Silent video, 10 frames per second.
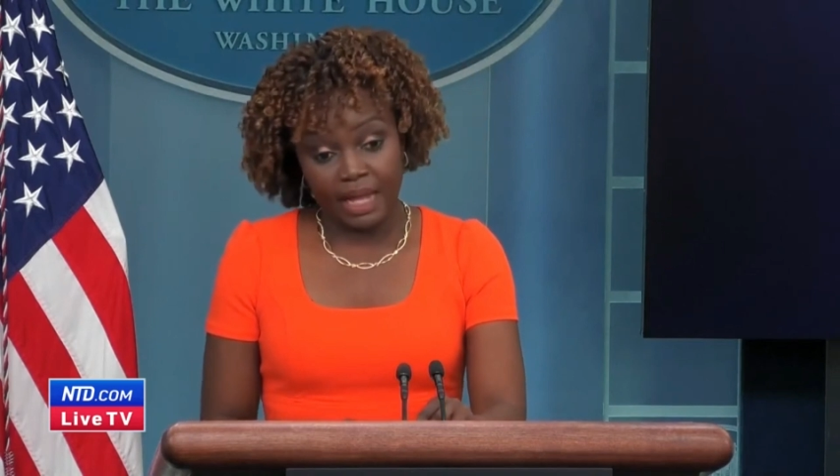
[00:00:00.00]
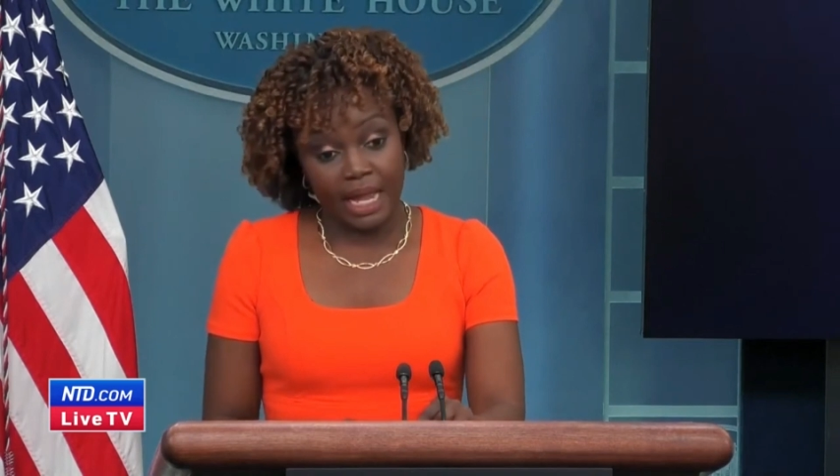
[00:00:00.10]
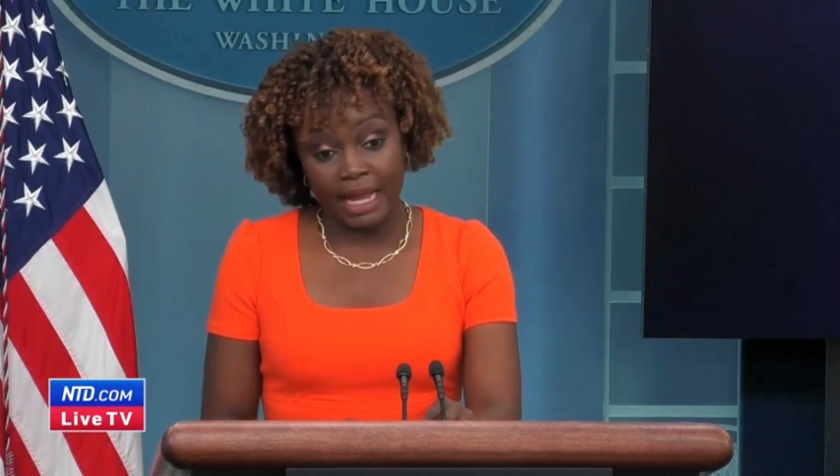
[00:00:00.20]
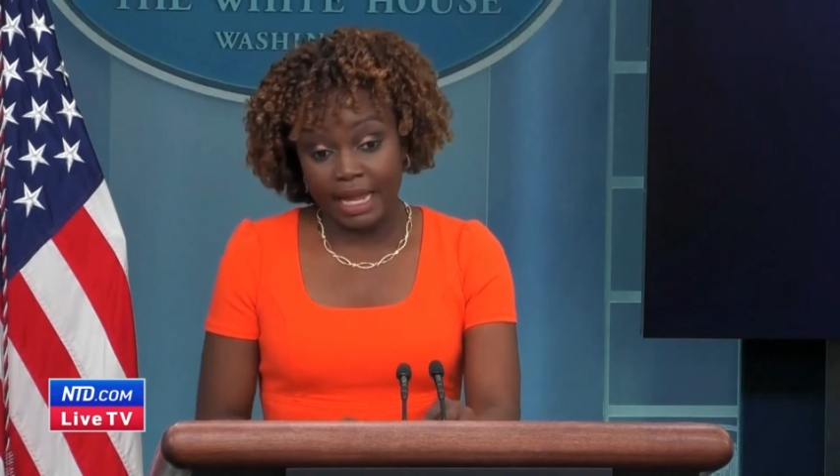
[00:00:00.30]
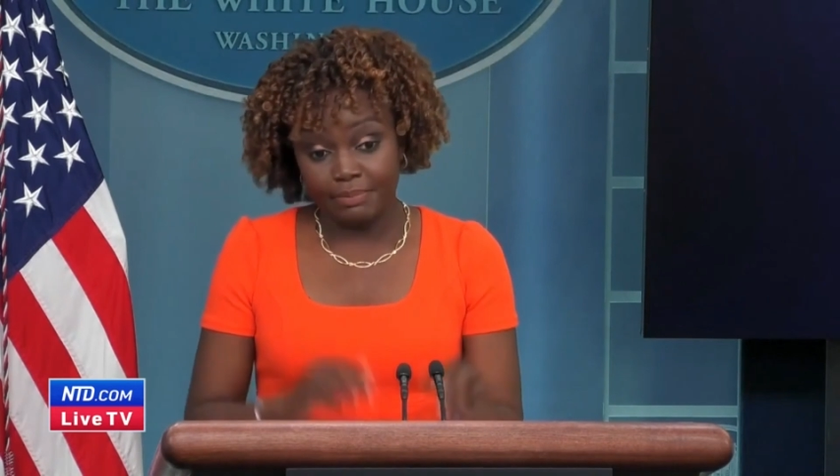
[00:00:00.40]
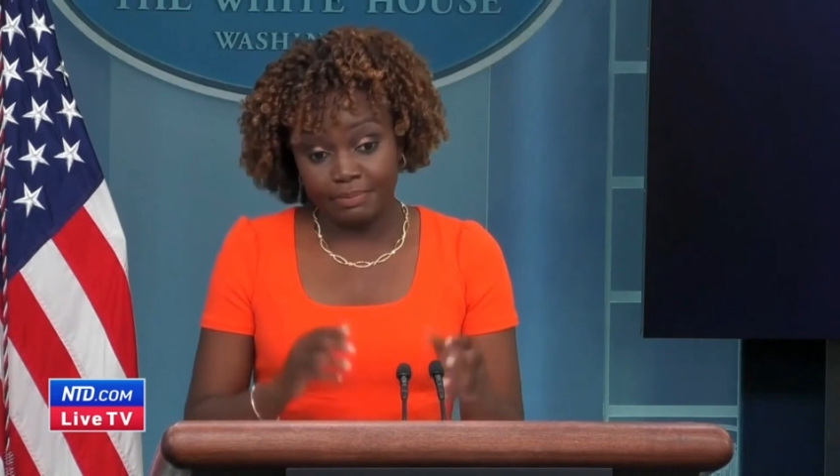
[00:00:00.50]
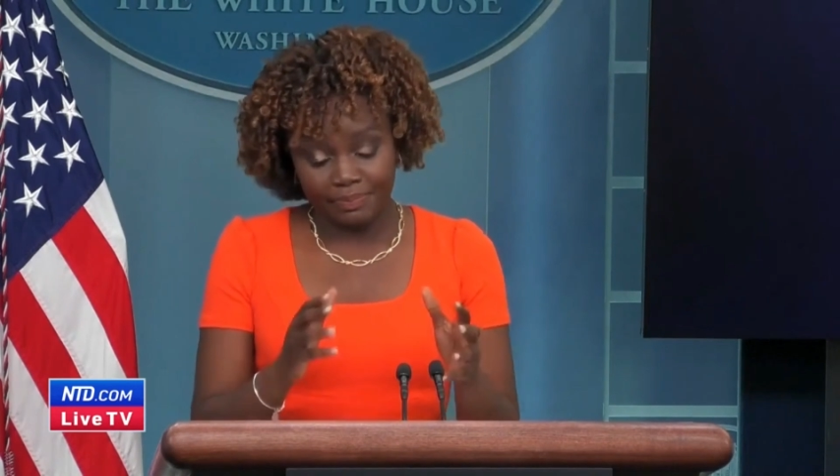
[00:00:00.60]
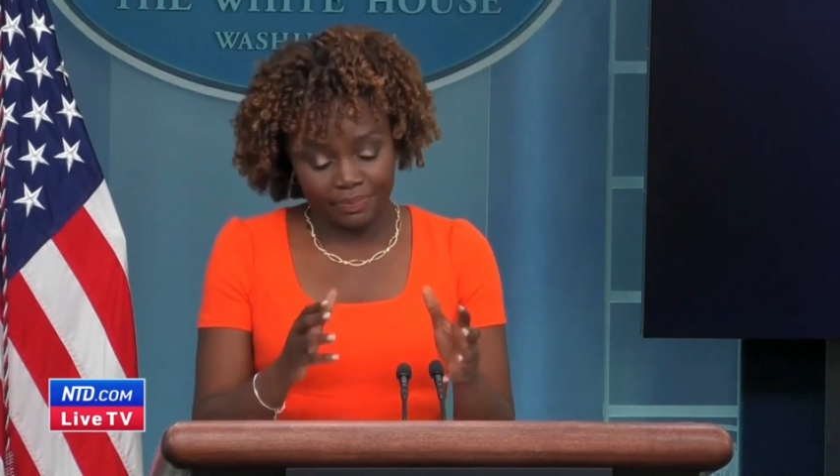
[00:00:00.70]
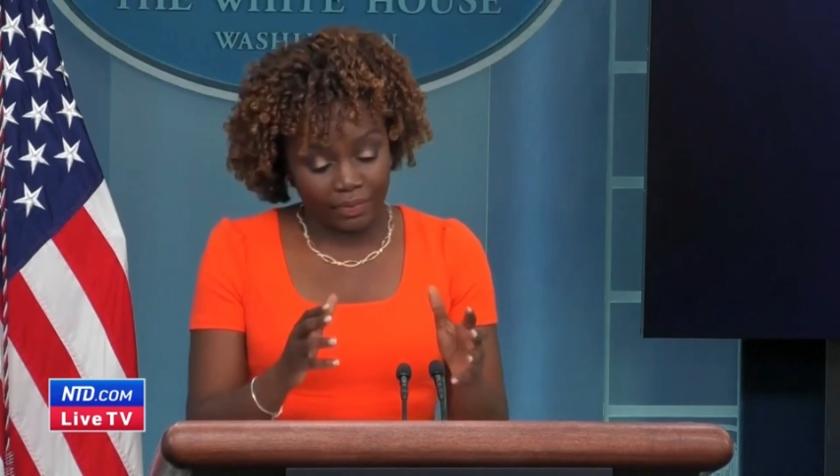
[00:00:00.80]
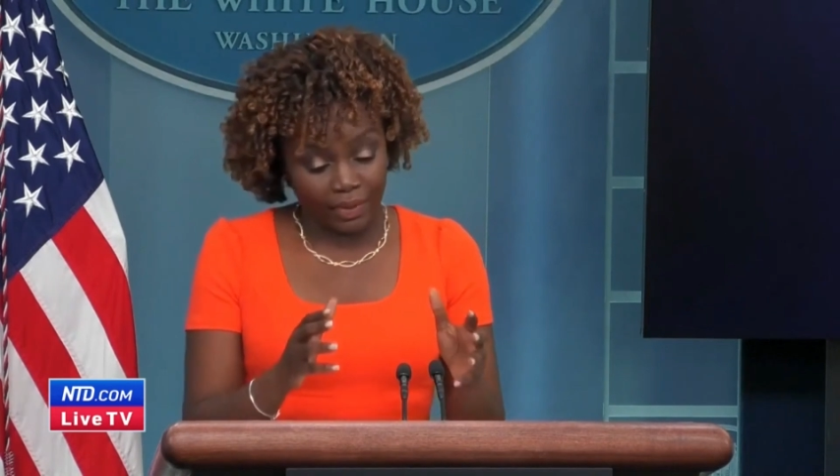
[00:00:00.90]
to speak. out? I- I-
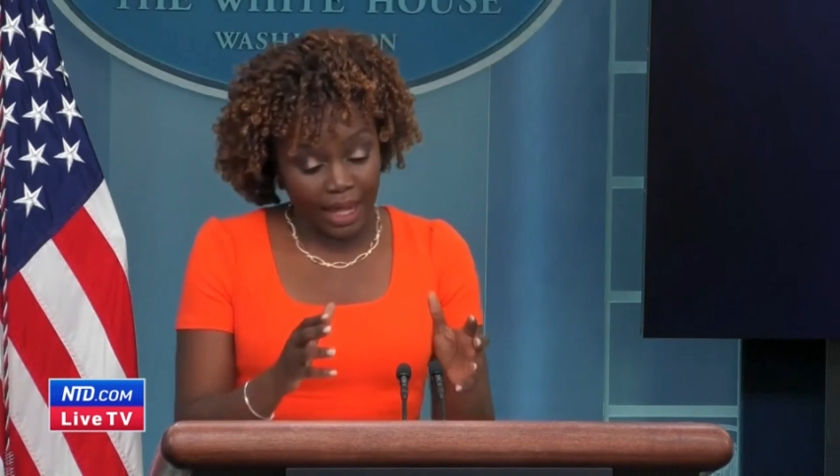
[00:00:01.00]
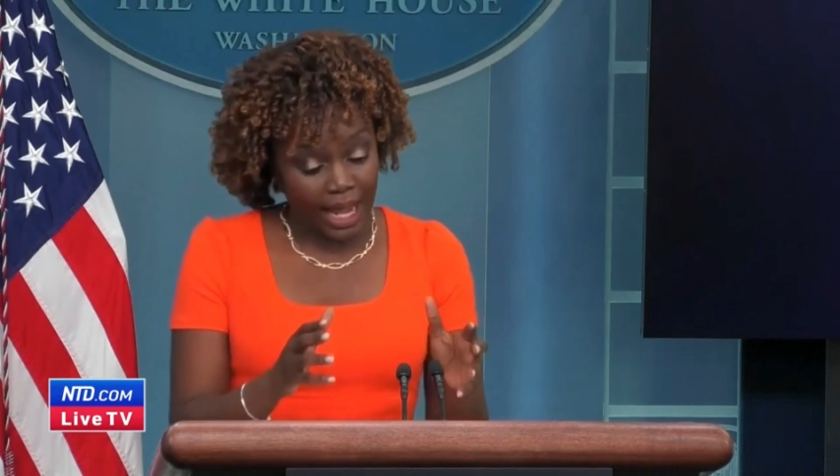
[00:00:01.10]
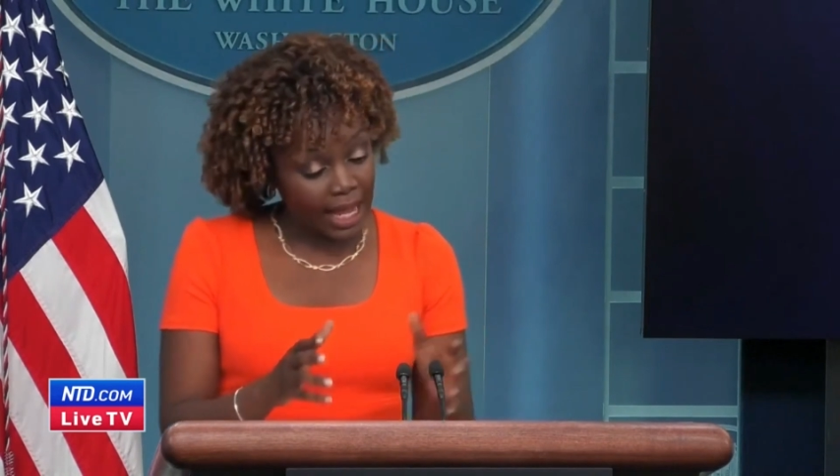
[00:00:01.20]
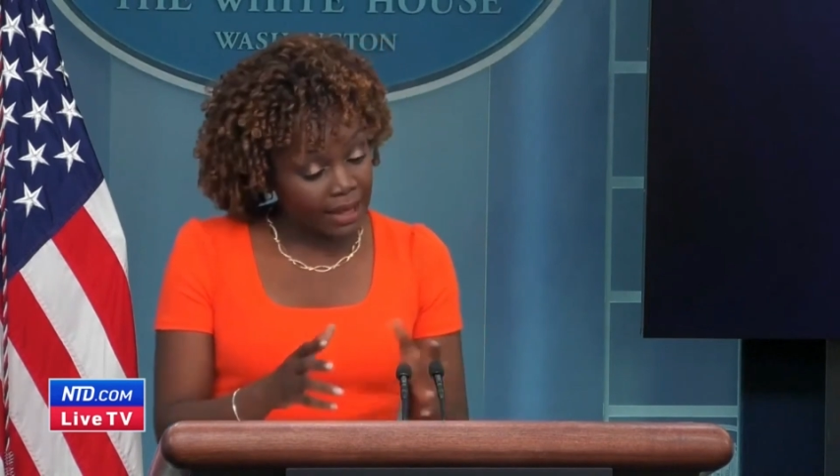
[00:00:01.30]
should that,